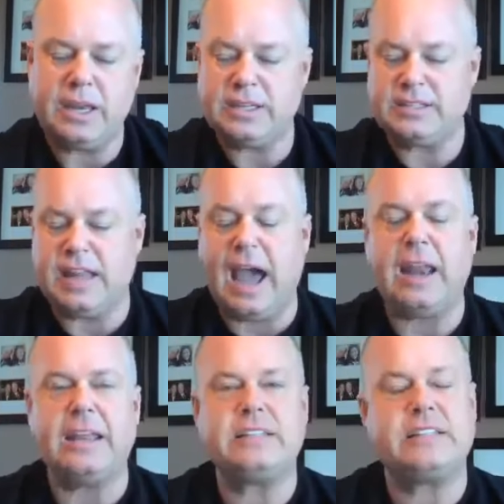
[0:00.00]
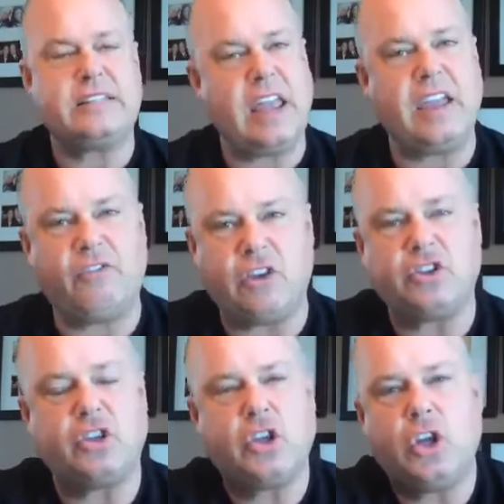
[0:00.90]
It is not as safe
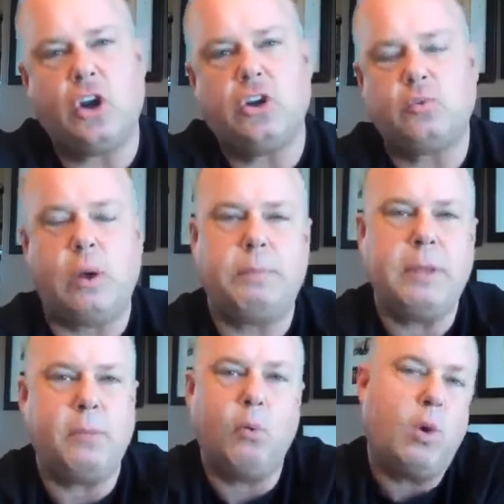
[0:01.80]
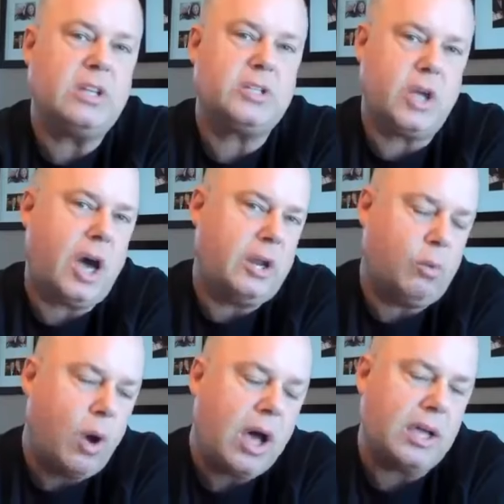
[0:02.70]
and secure as what people once thought
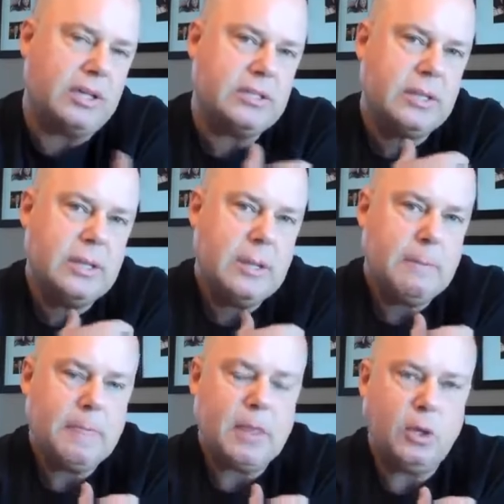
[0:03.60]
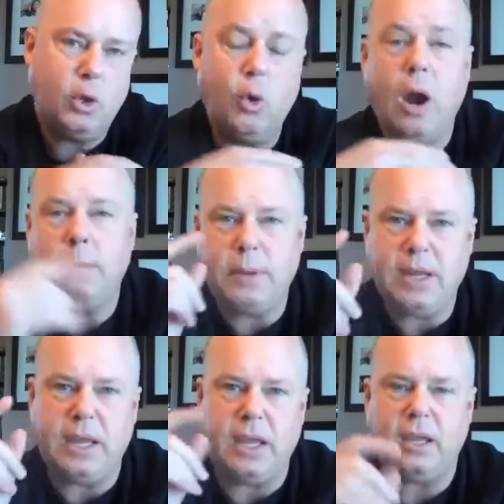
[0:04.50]
it was. You are
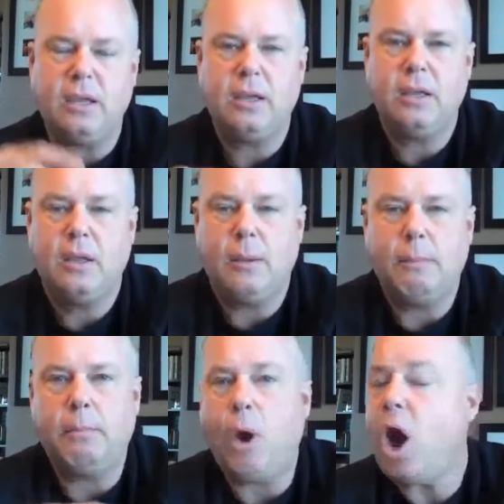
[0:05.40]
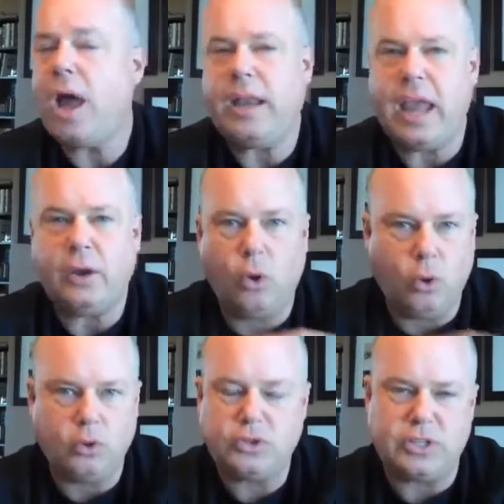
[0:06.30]
being bought at
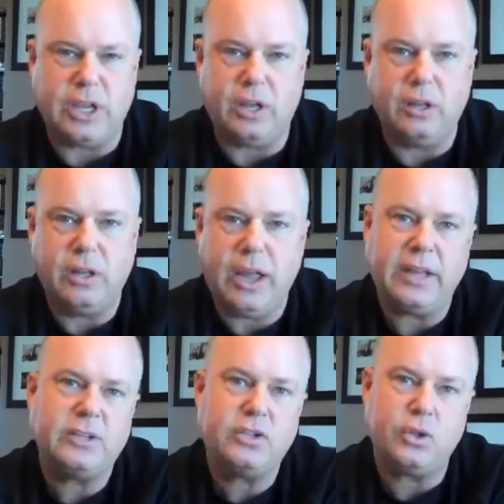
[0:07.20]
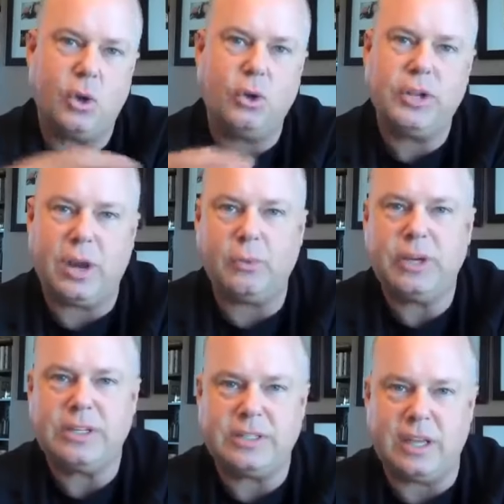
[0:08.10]
wholesale and sold at
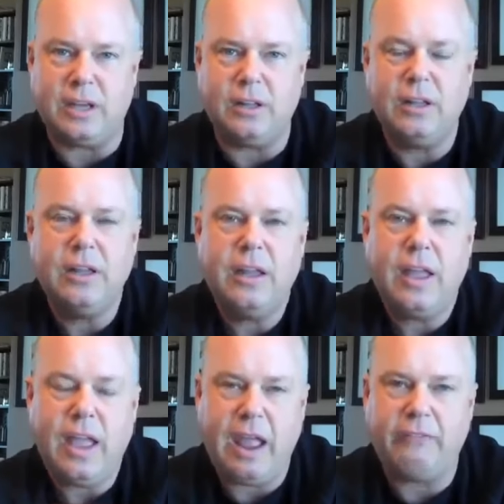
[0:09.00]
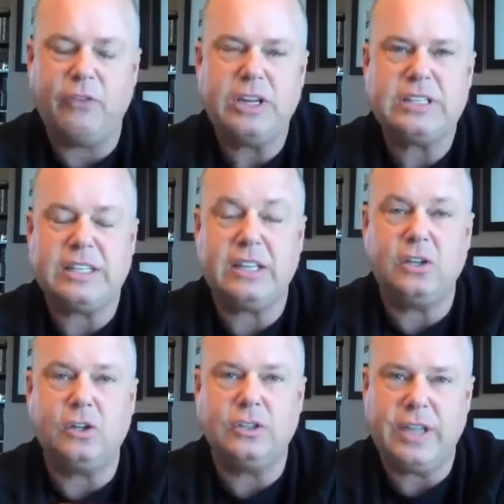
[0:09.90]
retail every
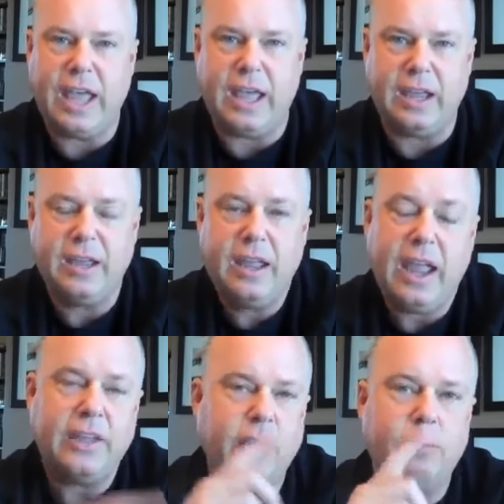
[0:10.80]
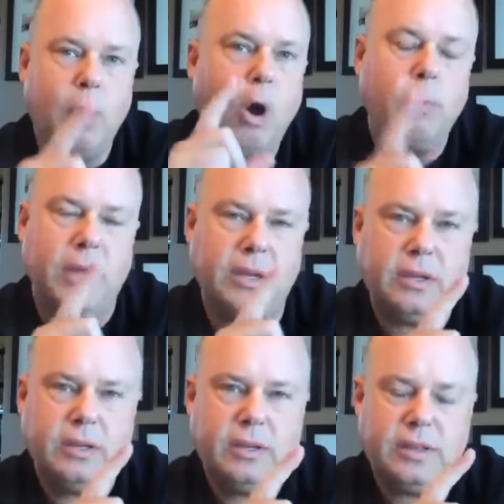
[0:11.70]
single day. And the moment
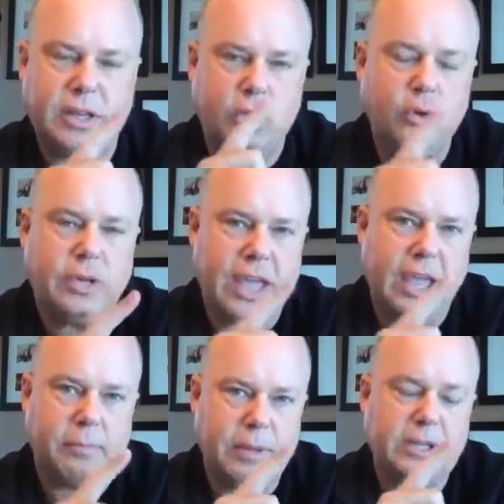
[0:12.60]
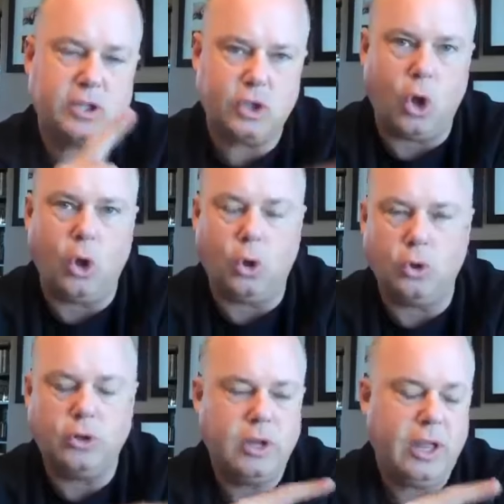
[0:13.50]
that you can't be
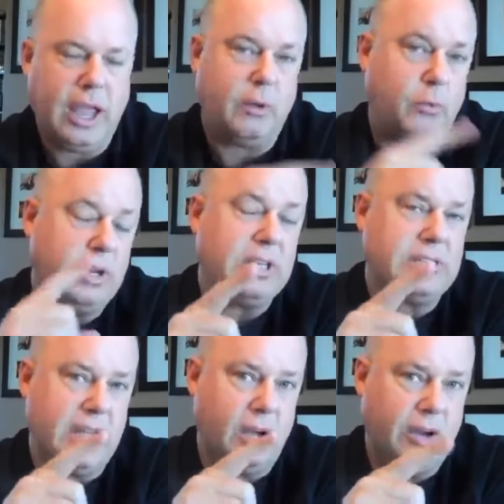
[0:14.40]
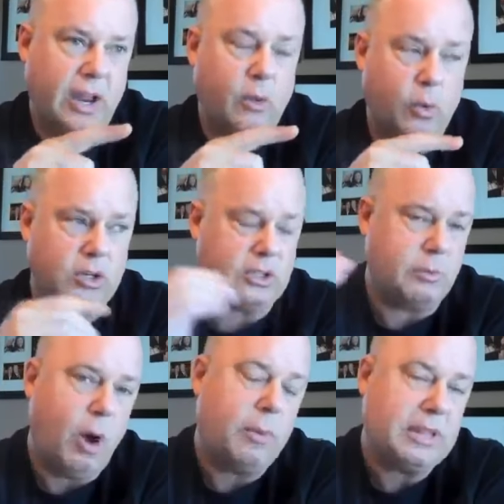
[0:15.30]
sold at retail, in other words,
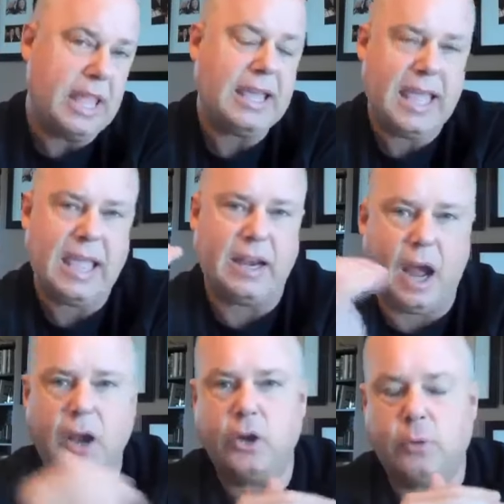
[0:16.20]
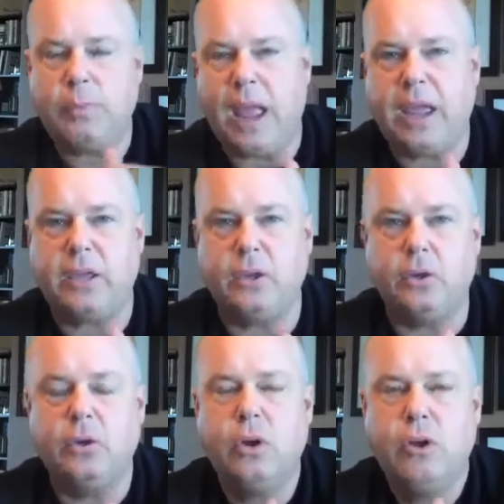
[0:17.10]
the moment they can't underpay
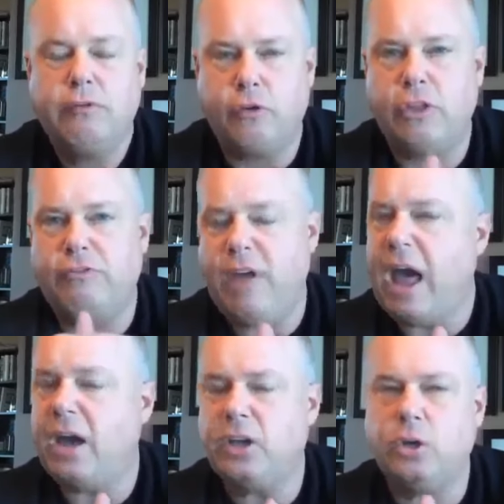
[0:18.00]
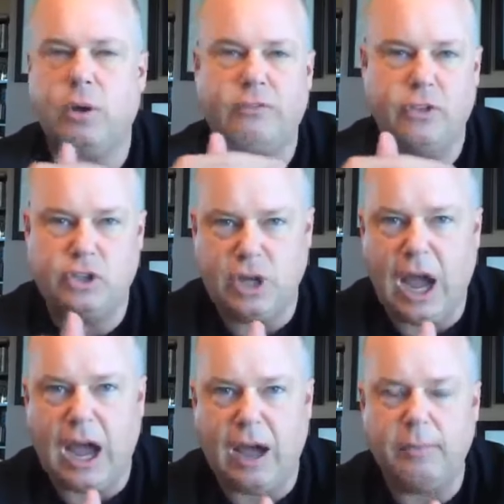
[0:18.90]
you for the value of the
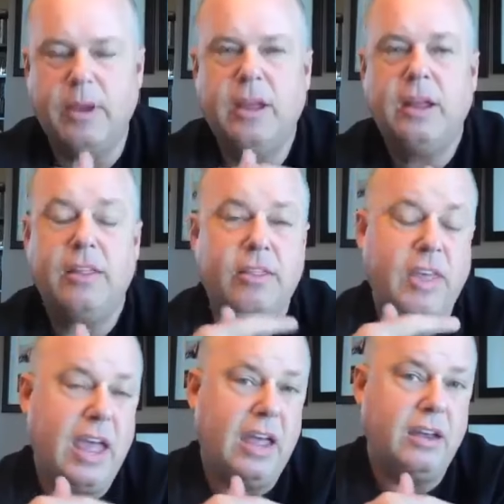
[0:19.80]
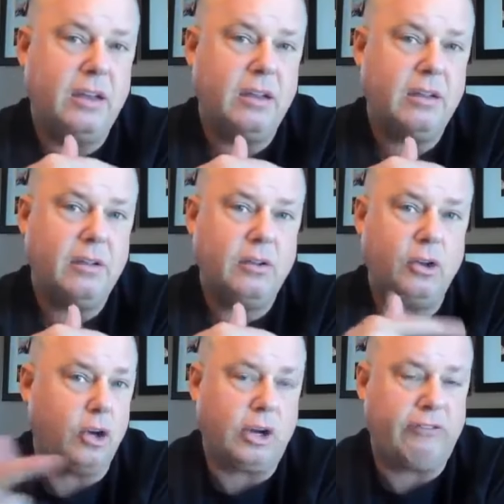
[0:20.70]
job, then
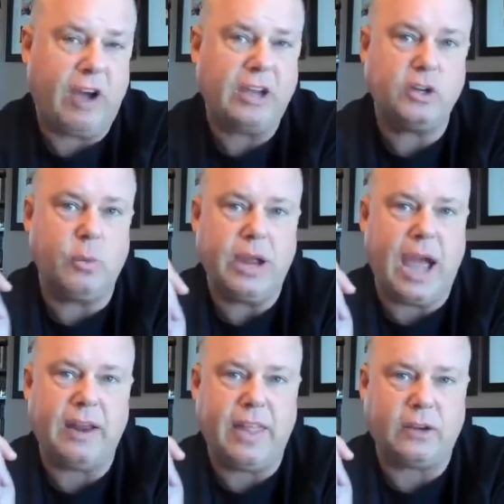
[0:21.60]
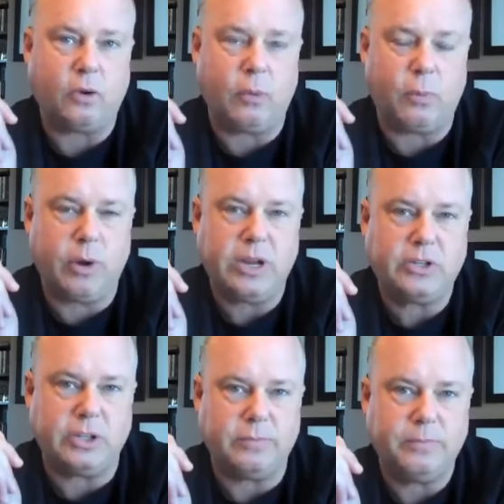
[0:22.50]
you're going to find your way out of that
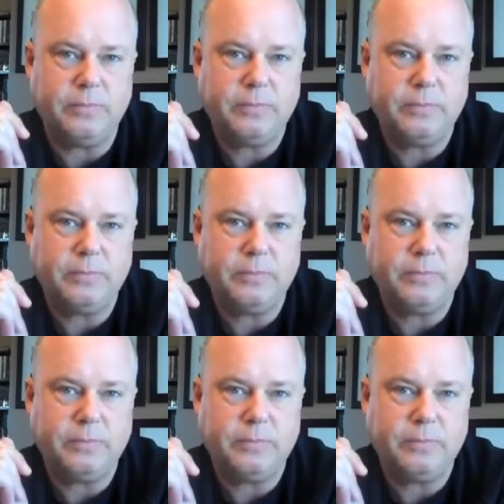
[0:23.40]
corporation.